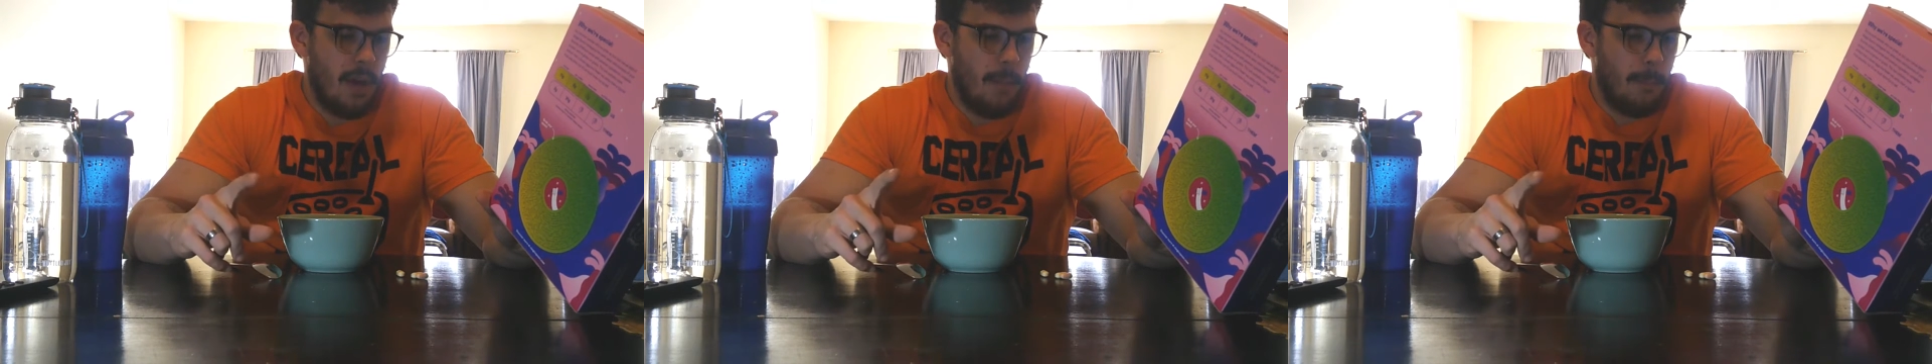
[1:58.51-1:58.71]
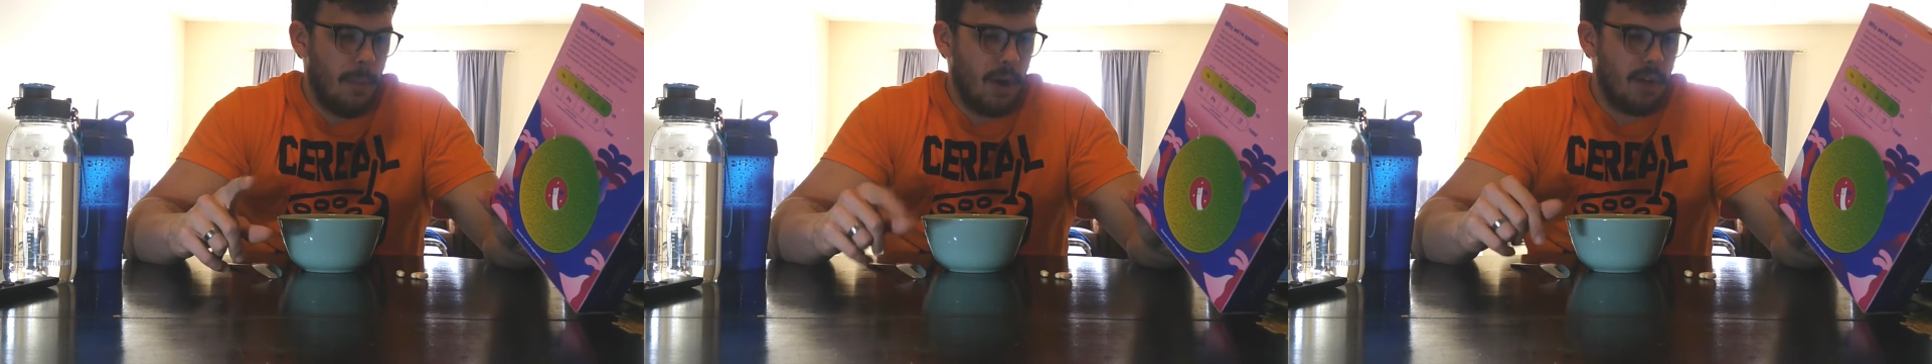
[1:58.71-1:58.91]

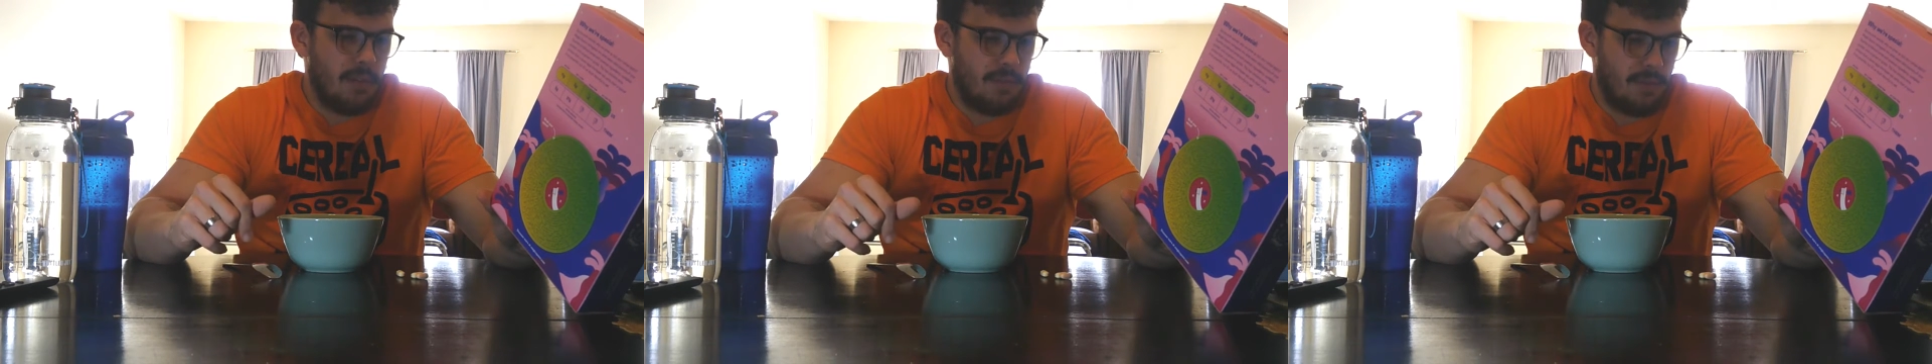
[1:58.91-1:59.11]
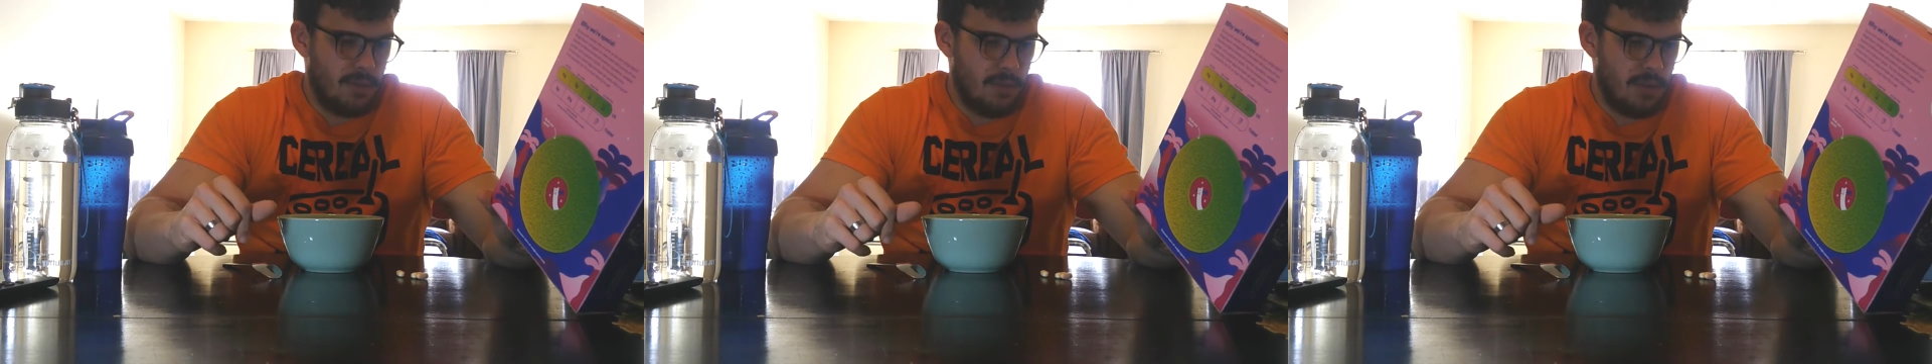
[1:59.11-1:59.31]
Monk
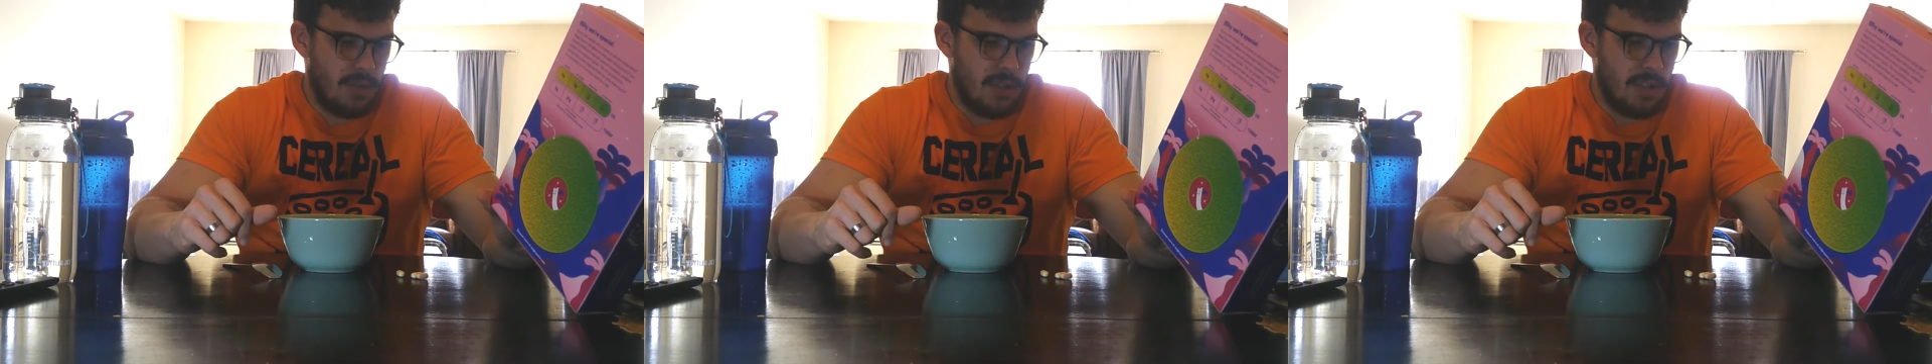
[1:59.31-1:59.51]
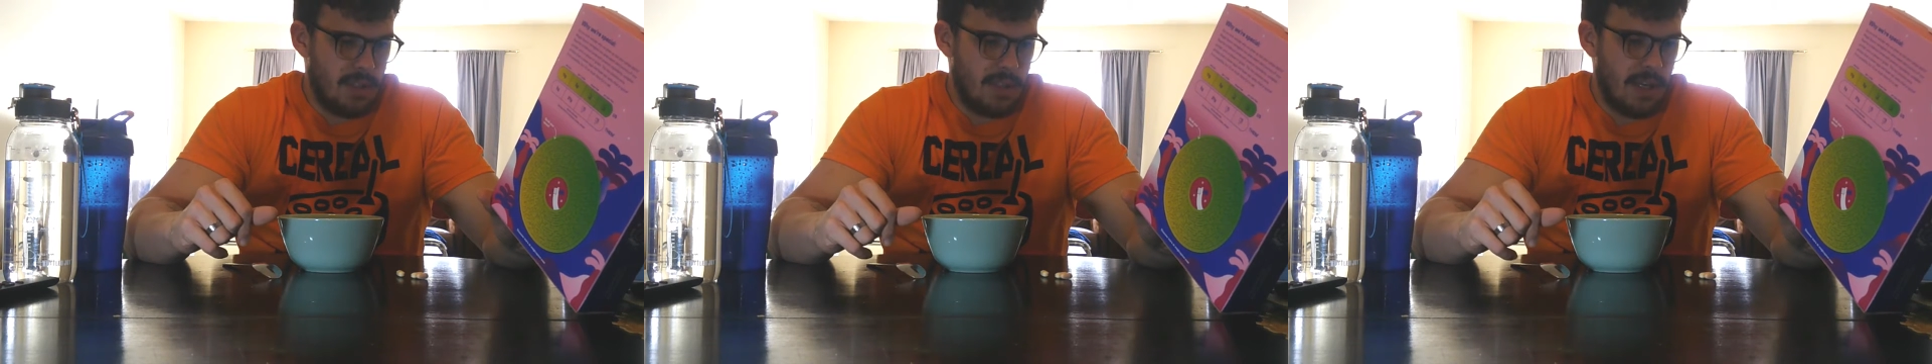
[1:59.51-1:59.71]
fruit
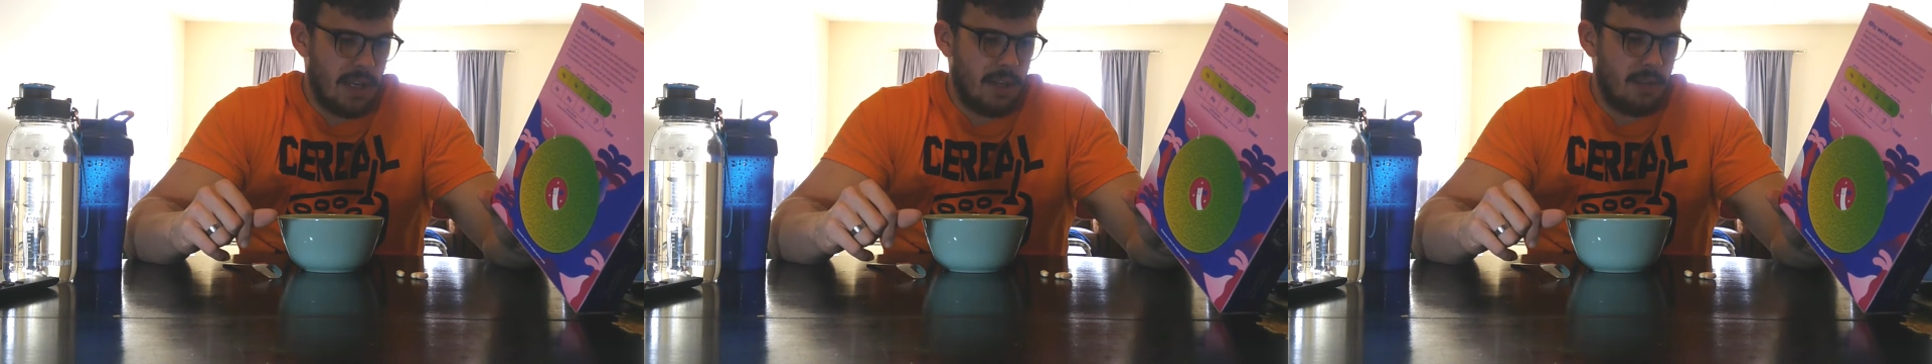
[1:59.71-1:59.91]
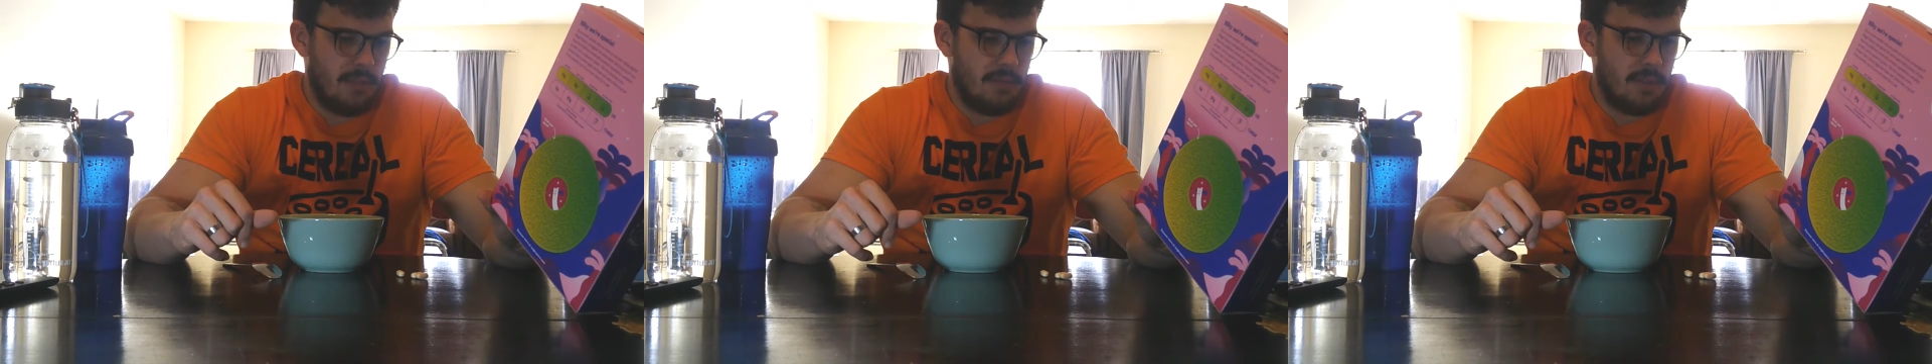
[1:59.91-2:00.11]
is
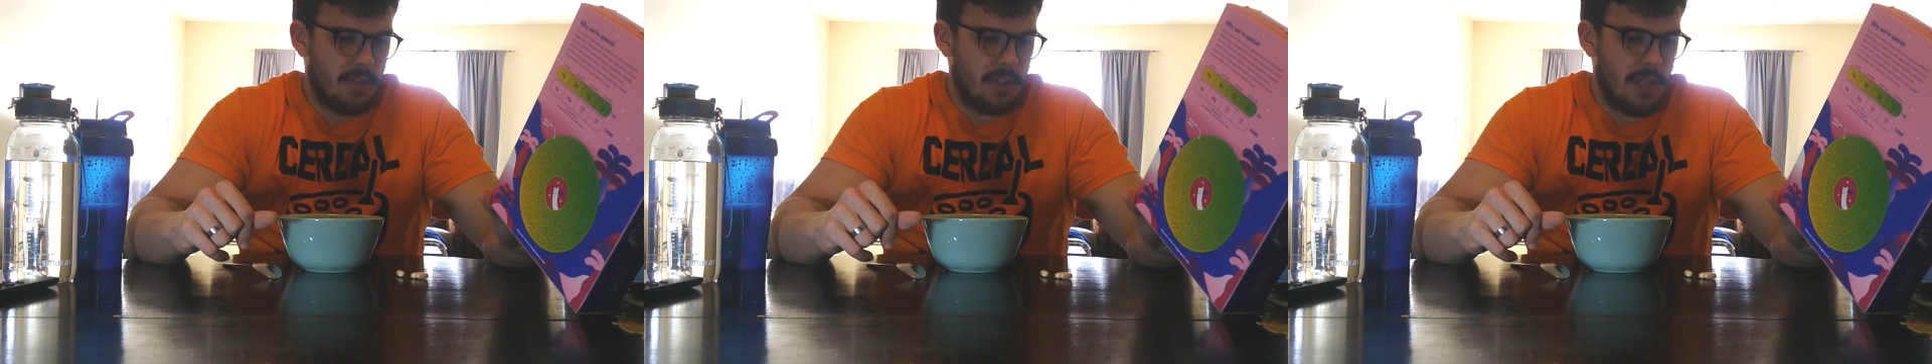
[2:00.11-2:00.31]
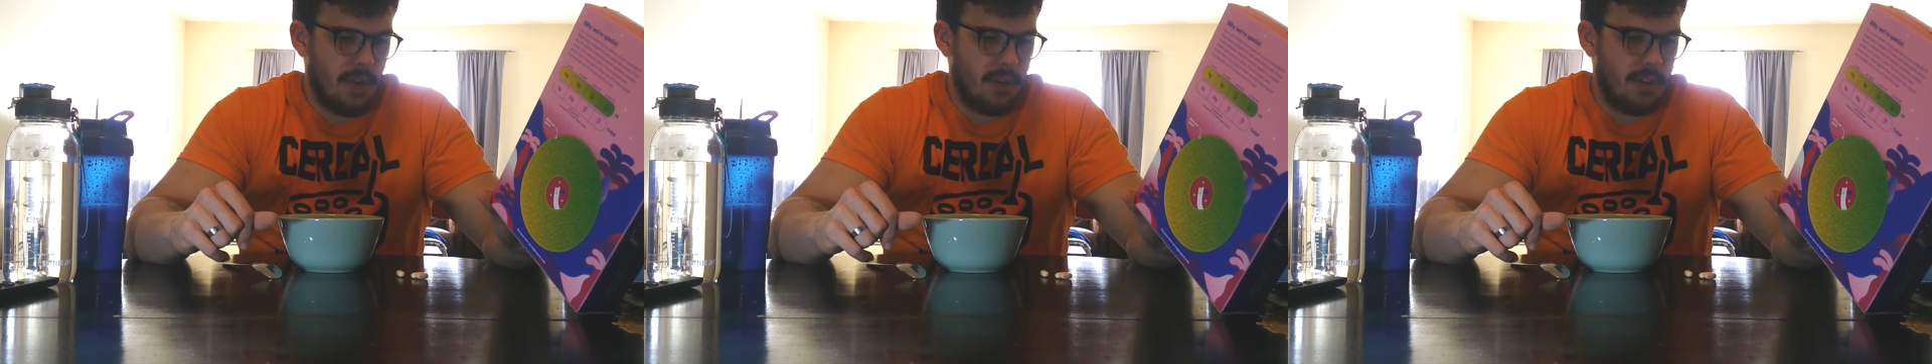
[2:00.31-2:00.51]
native to
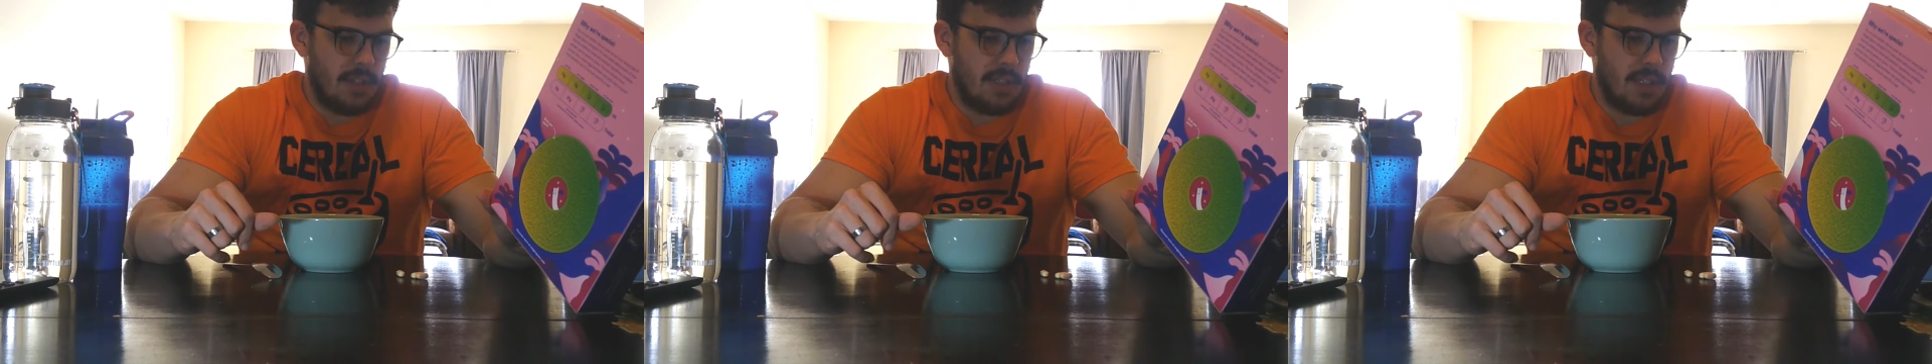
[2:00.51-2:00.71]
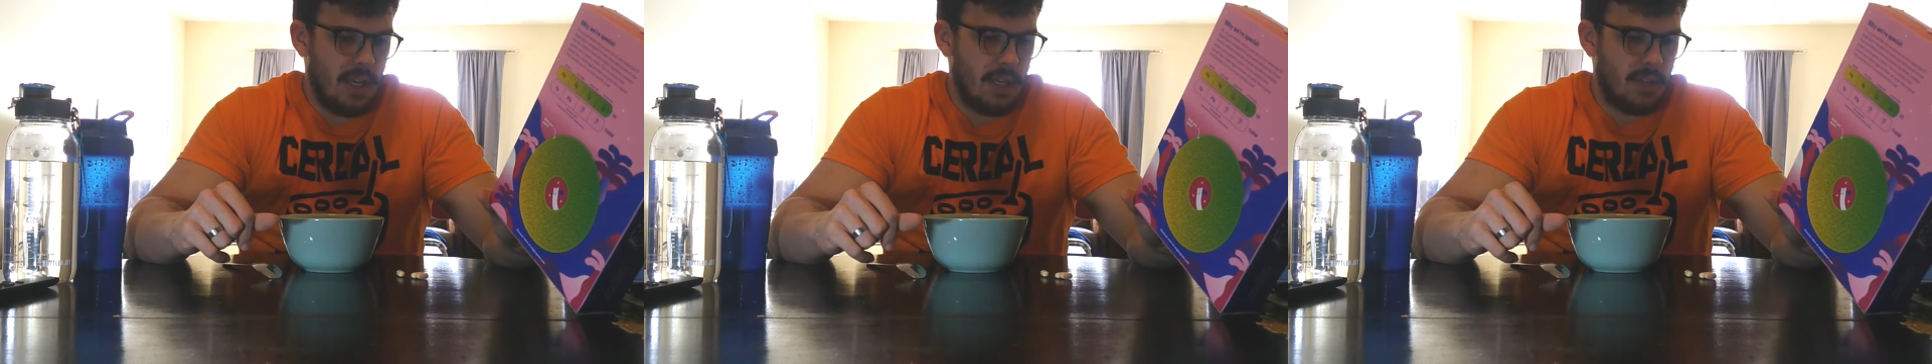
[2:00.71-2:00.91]

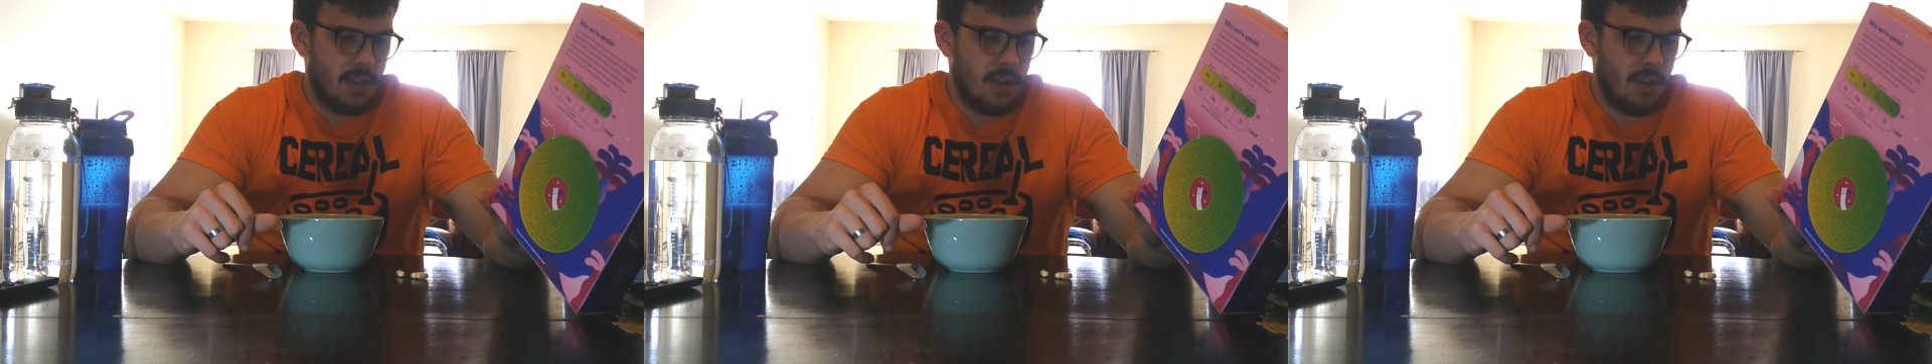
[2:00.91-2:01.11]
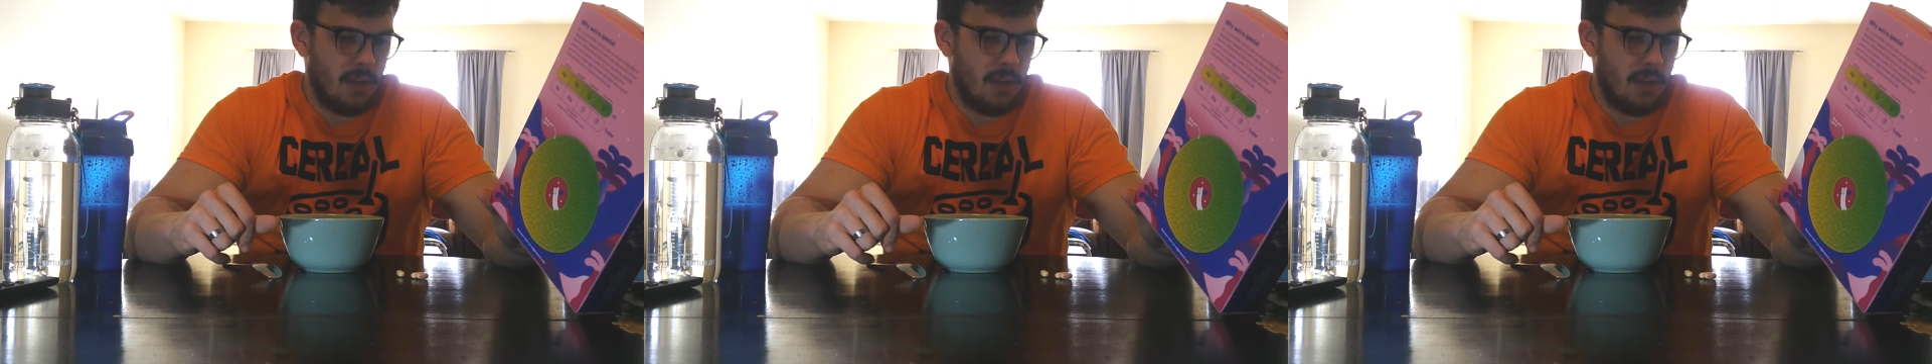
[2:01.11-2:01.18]
Southeast Asia